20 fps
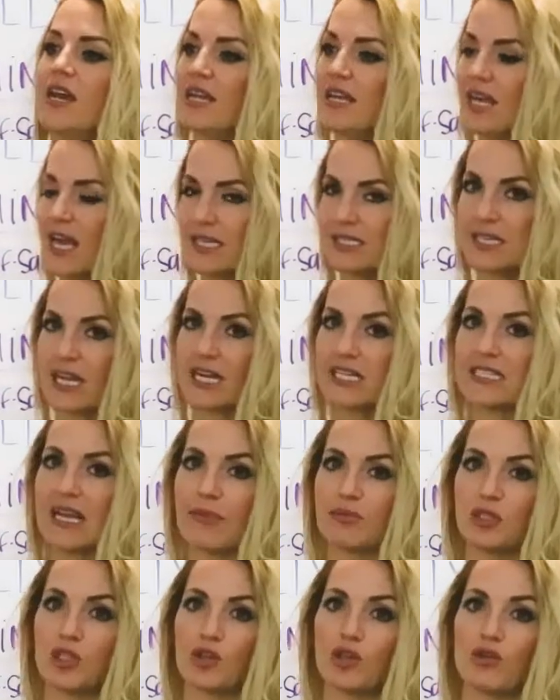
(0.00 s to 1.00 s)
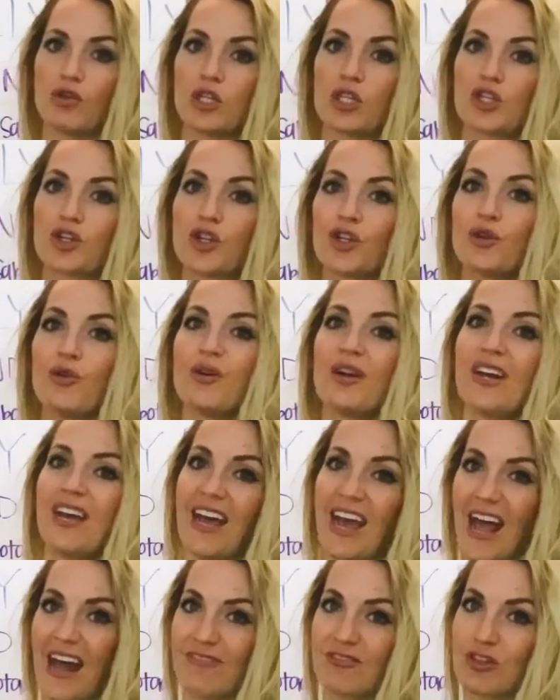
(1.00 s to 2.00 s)
Yes, that is absolutely true
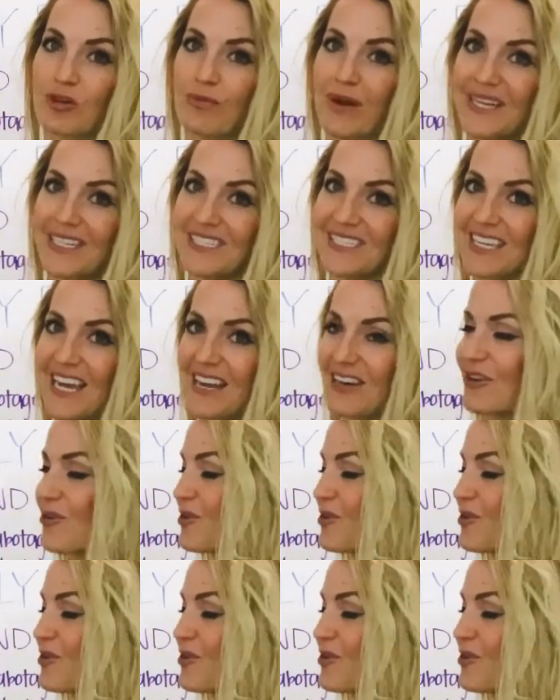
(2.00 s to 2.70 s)
after mindset,